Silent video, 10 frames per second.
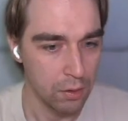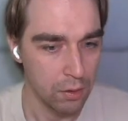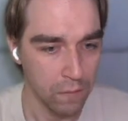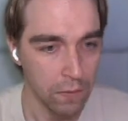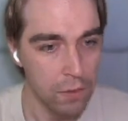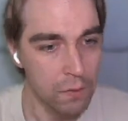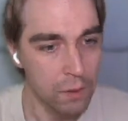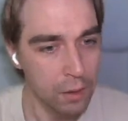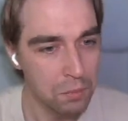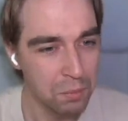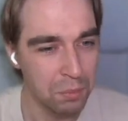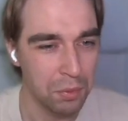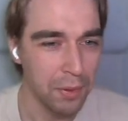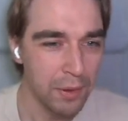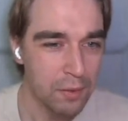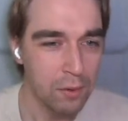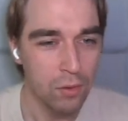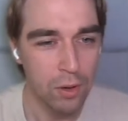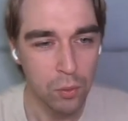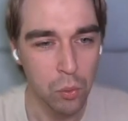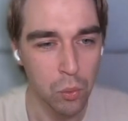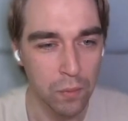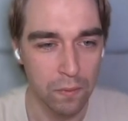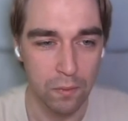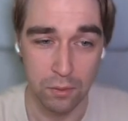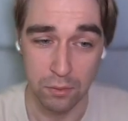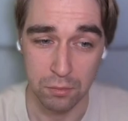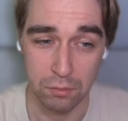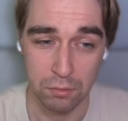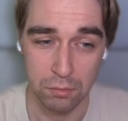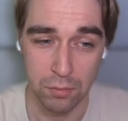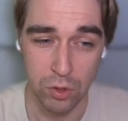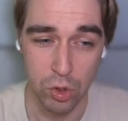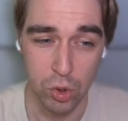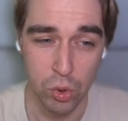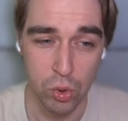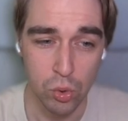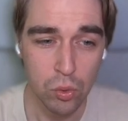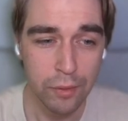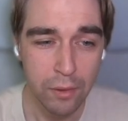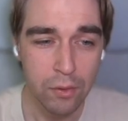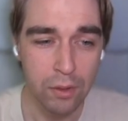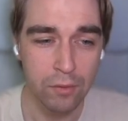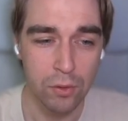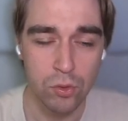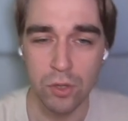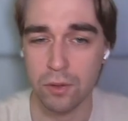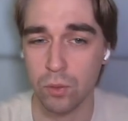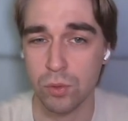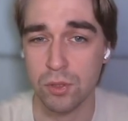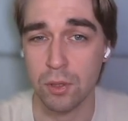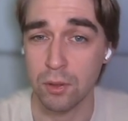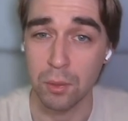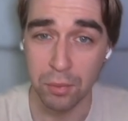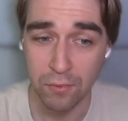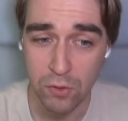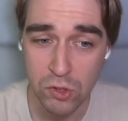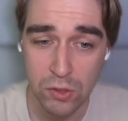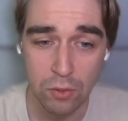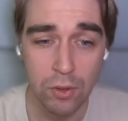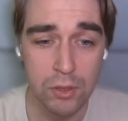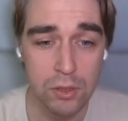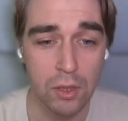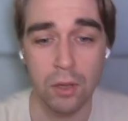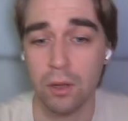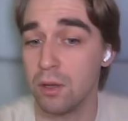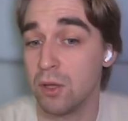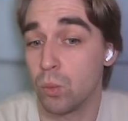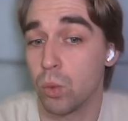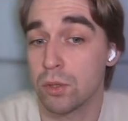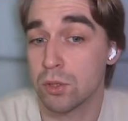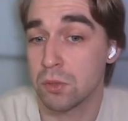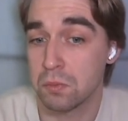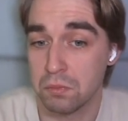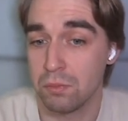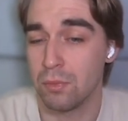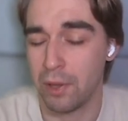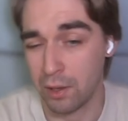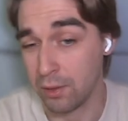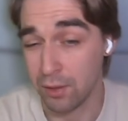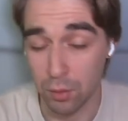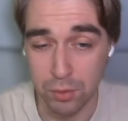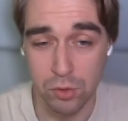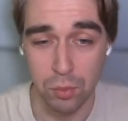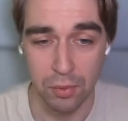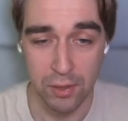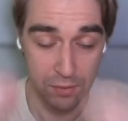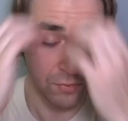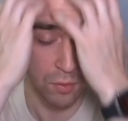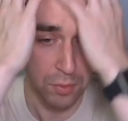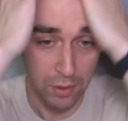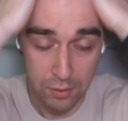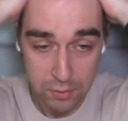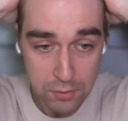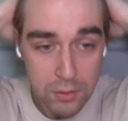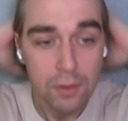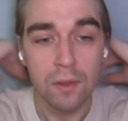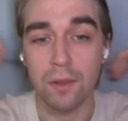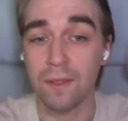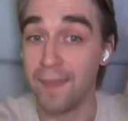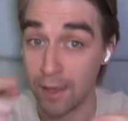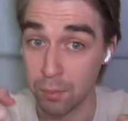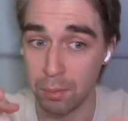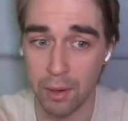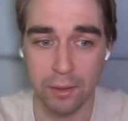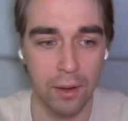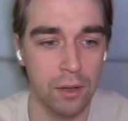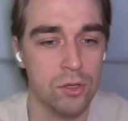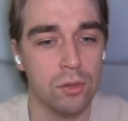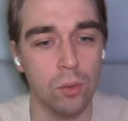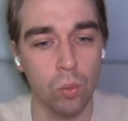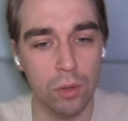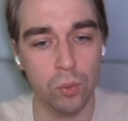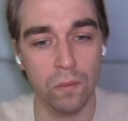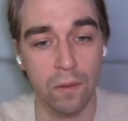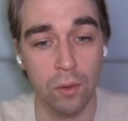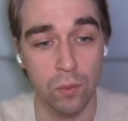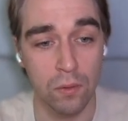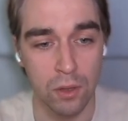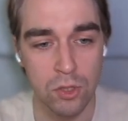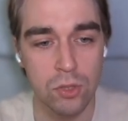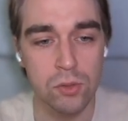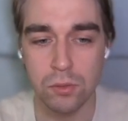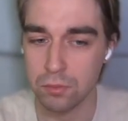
Then I played around with the 2-layer convolution that was done in the previous series. It was like a little bit surprising for me. That part actually worked without any issues.